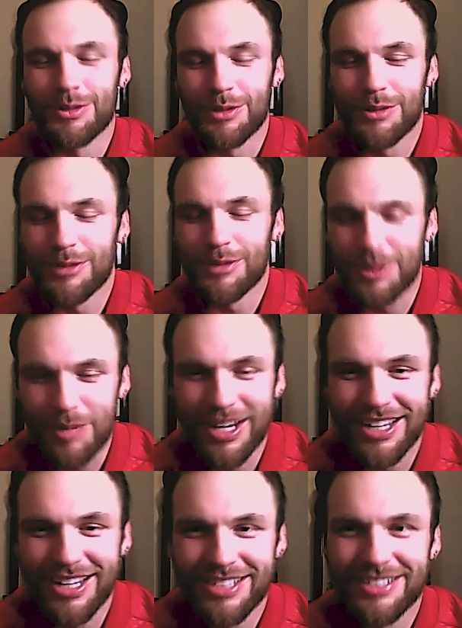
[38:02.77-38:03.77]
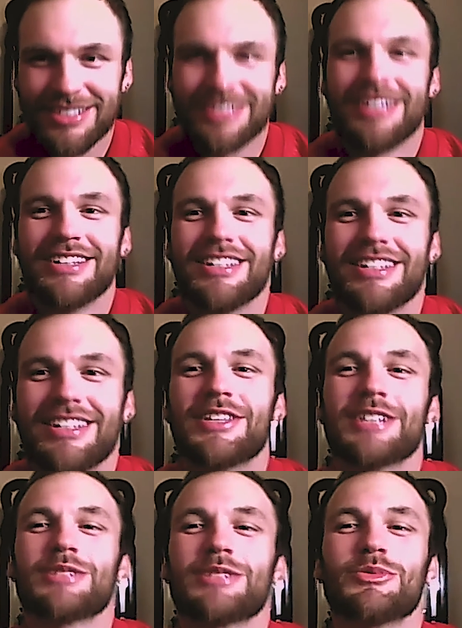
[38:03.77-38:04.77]
Girlfriend's Past. I think
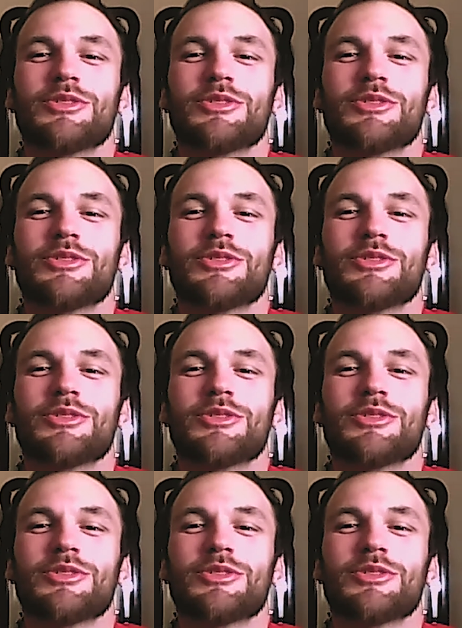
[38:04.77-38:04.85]
it's more,